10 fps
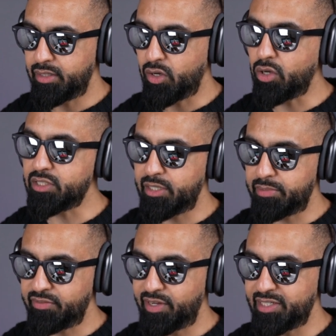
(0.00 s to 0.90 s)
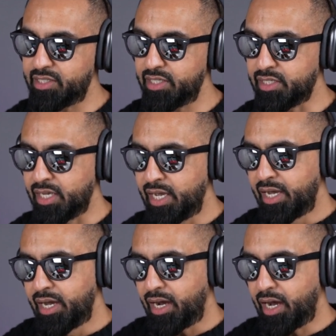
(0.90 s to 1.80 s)
The concept devices.
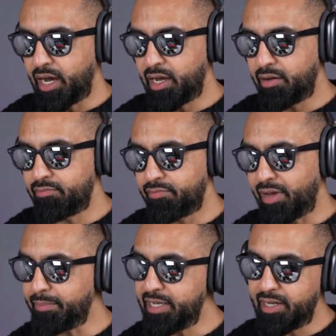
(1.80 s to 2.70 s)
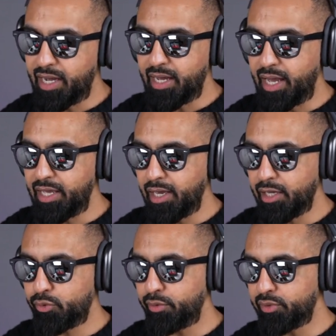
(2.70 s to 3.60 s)
I
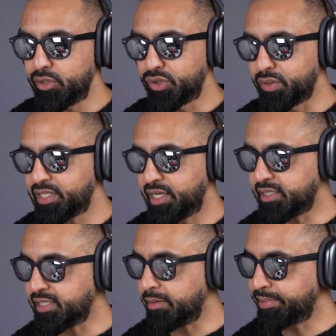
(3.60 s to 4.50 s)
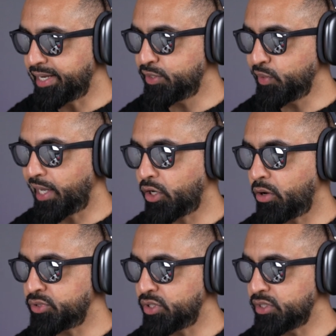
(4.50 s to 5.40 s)
agree with you to a certain extent, but I do like
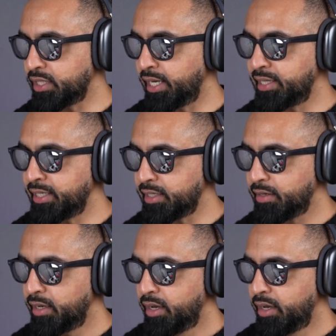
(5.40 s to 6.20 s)
options, and I think,